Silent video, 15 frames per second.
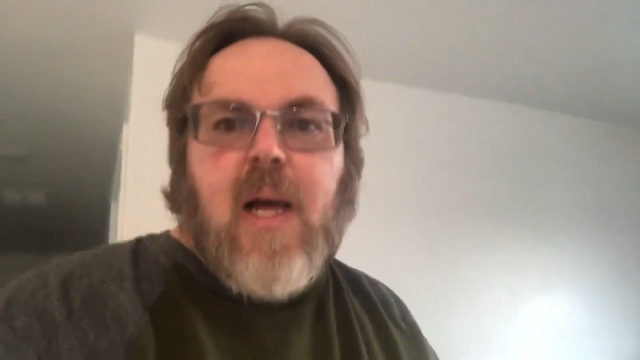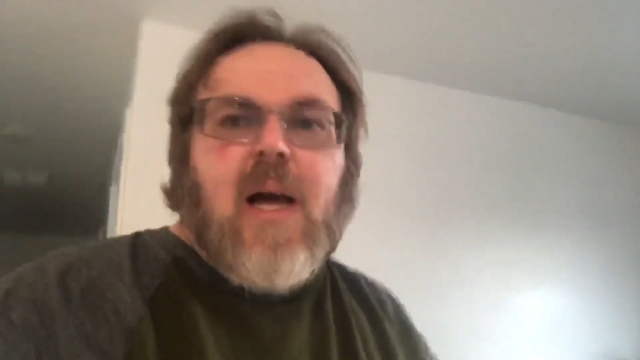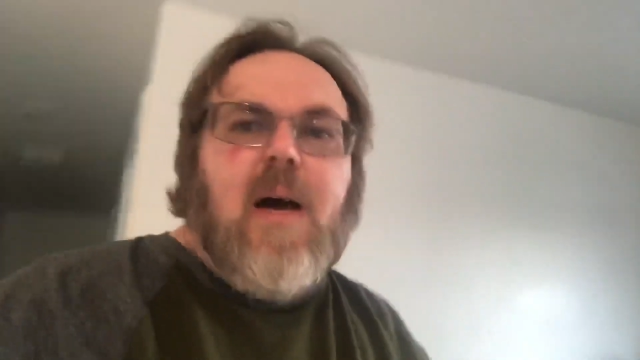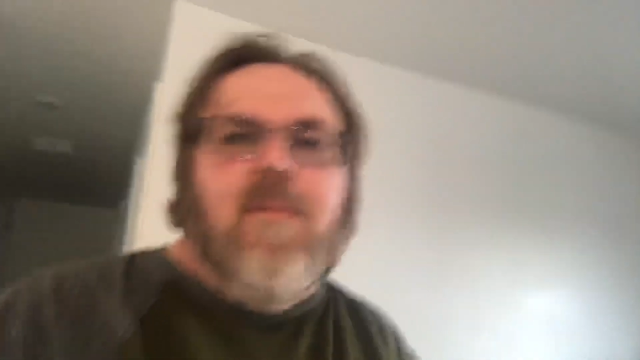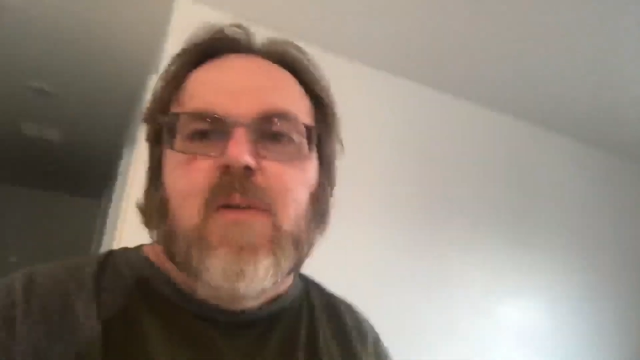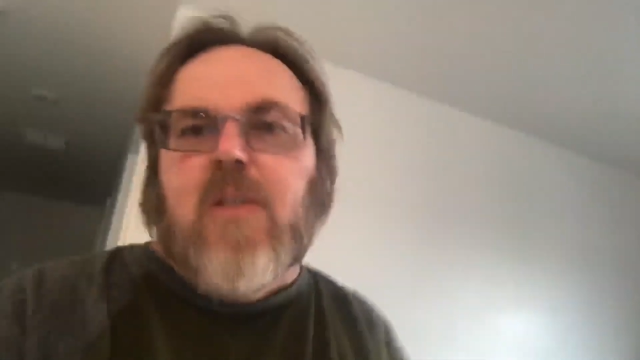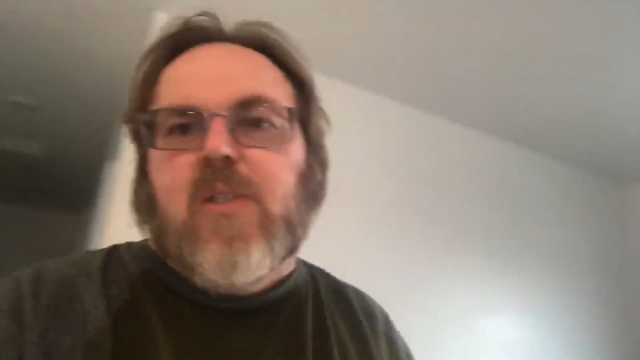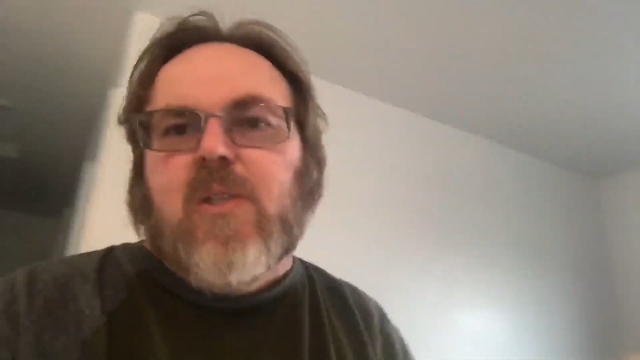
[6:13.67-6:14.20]
I'm
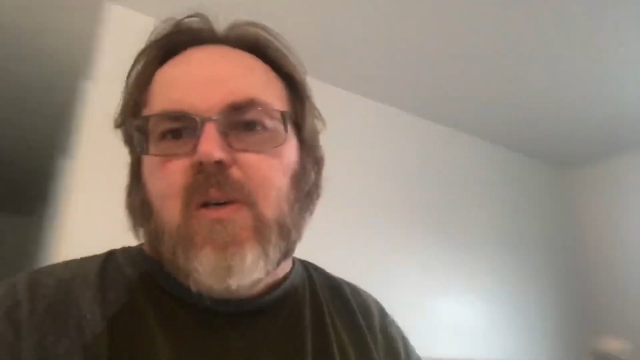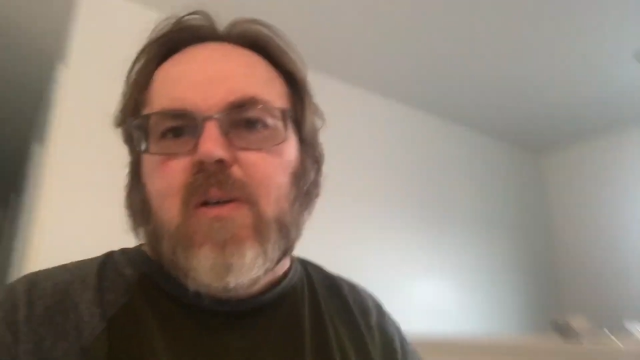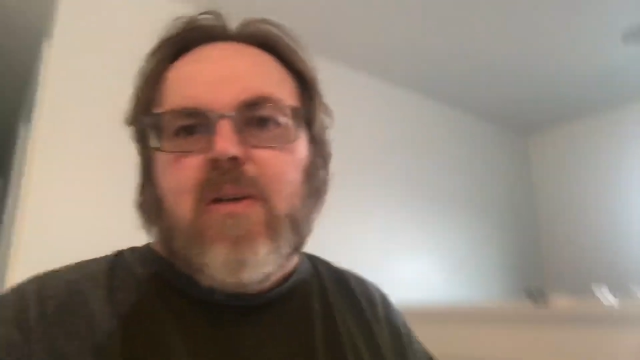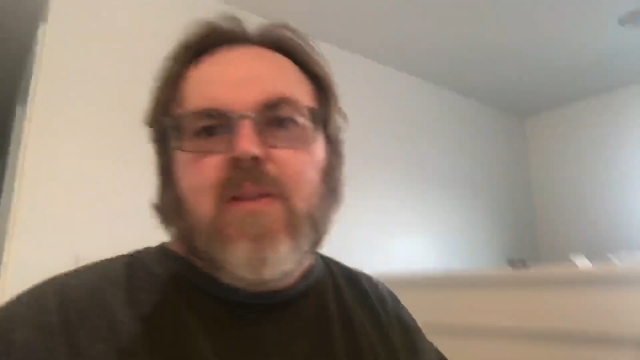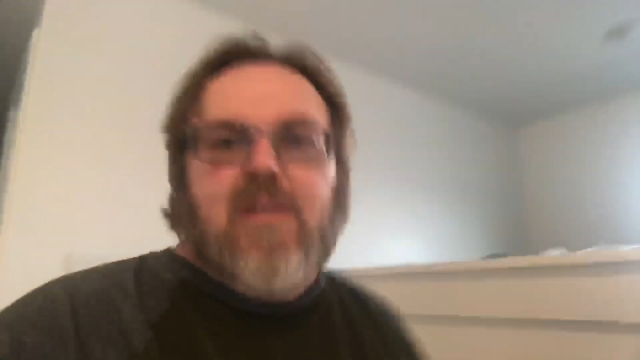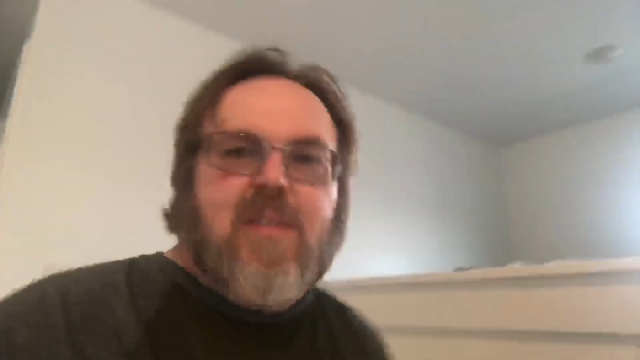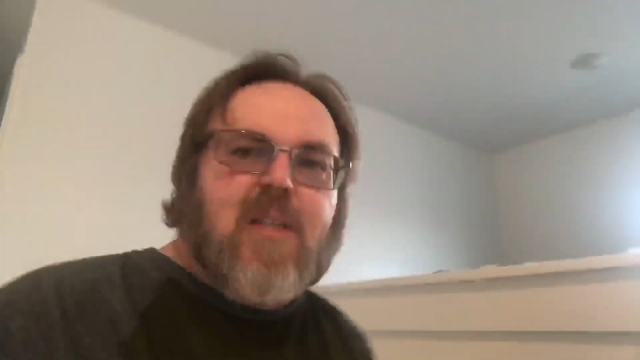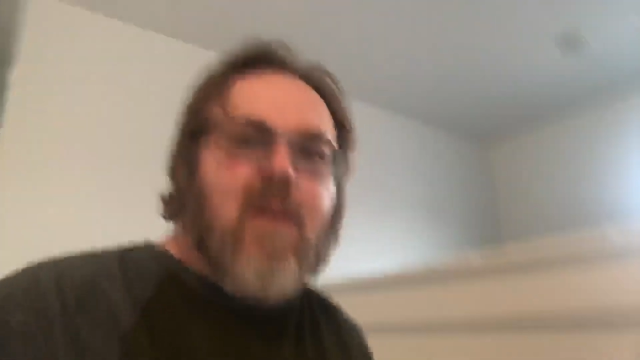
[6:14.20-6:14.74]
going to show you the
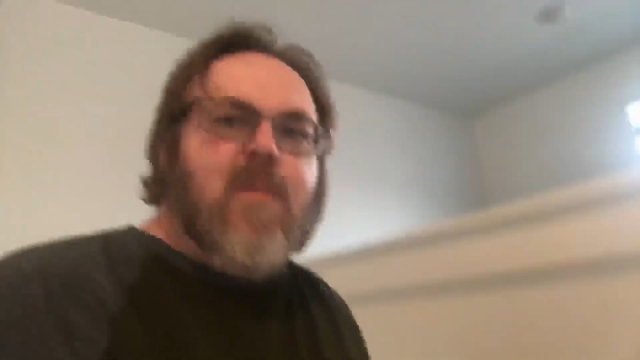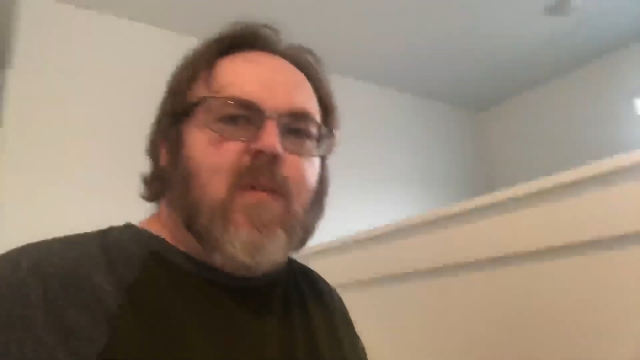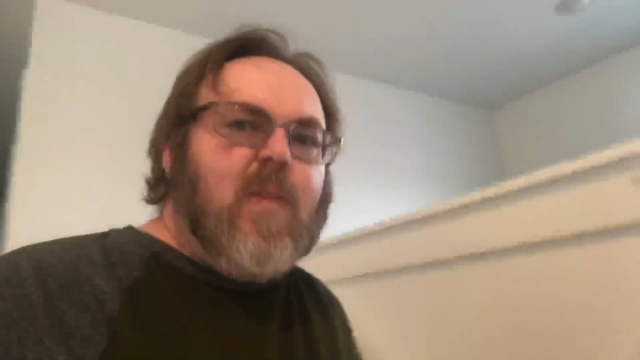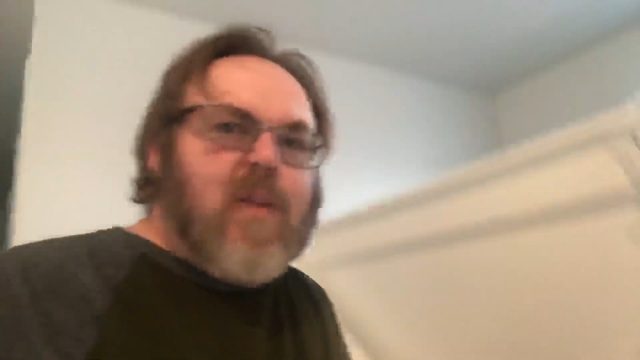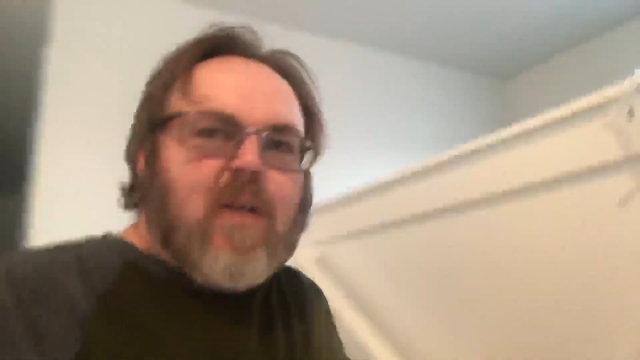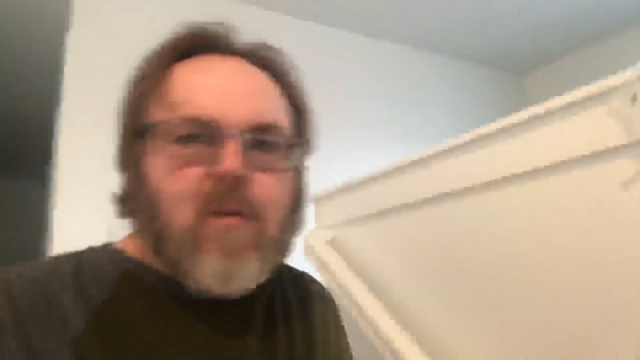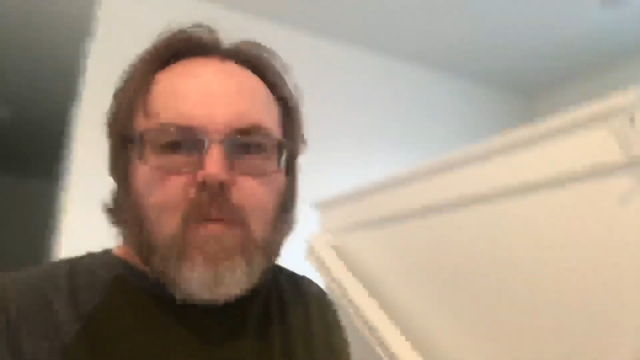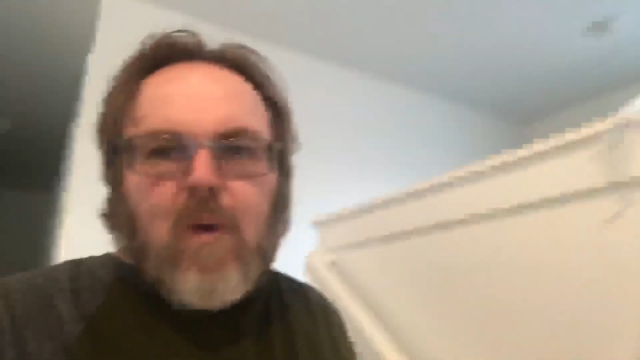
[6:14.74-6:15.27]
stuff in the
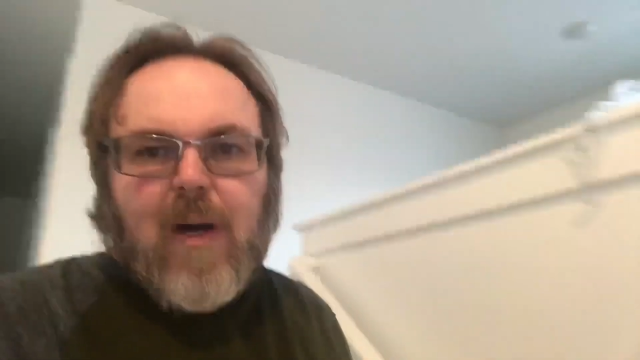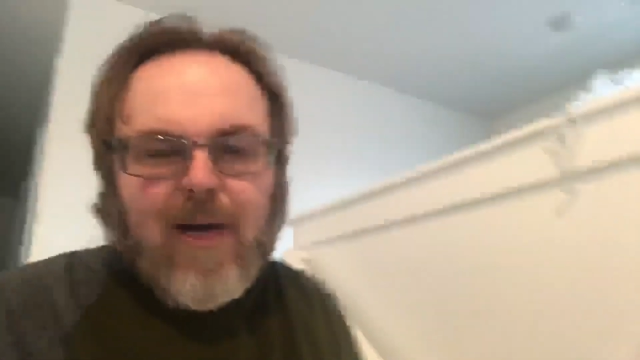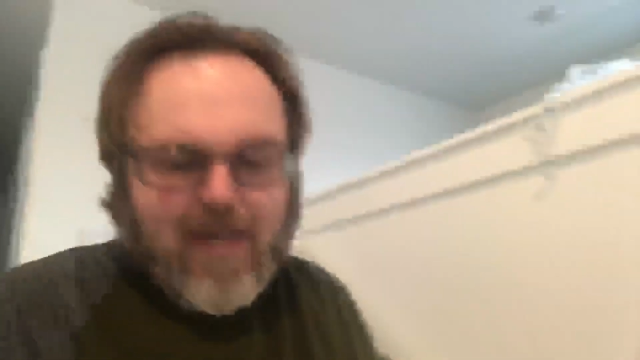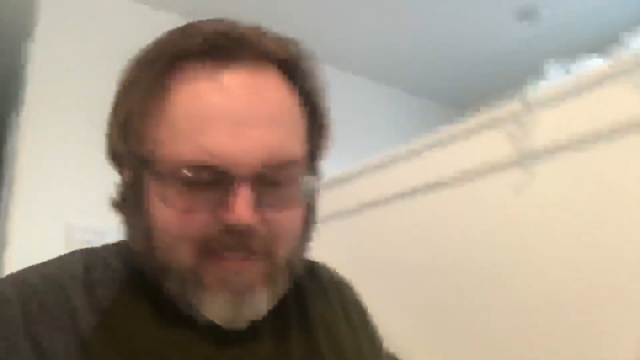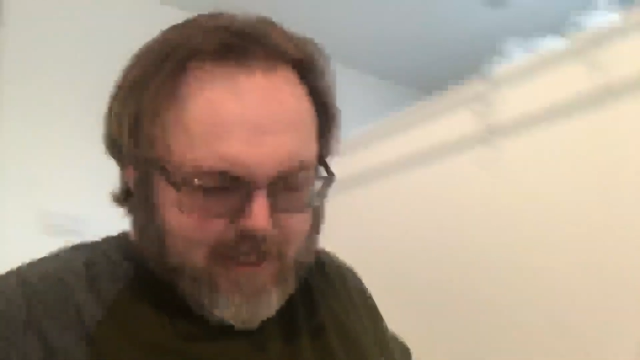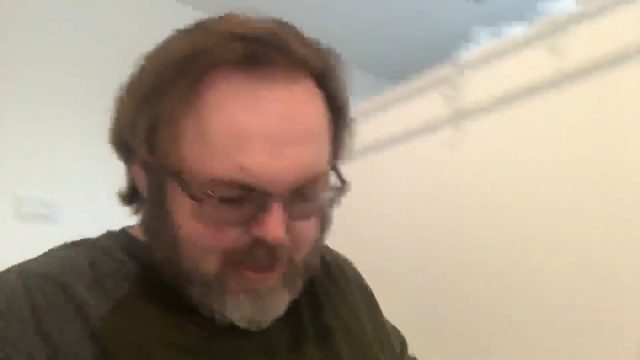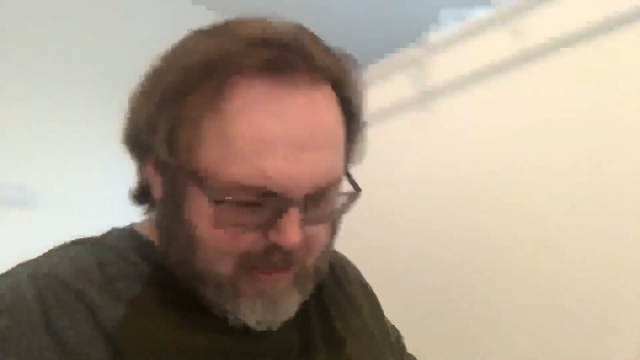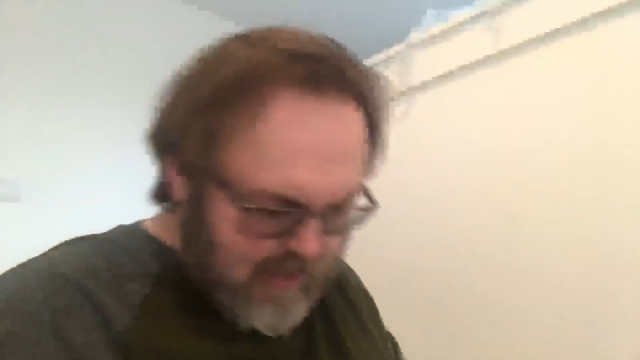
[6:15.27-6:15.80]

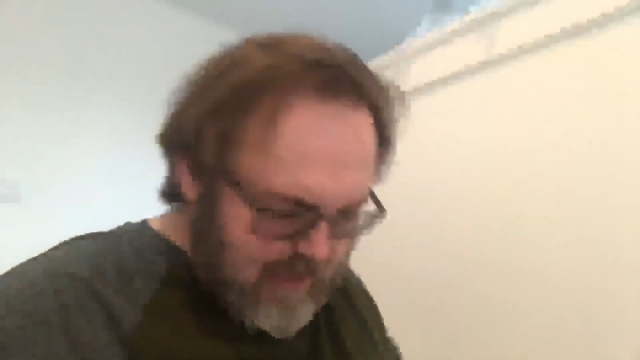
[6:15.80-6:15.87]
garage.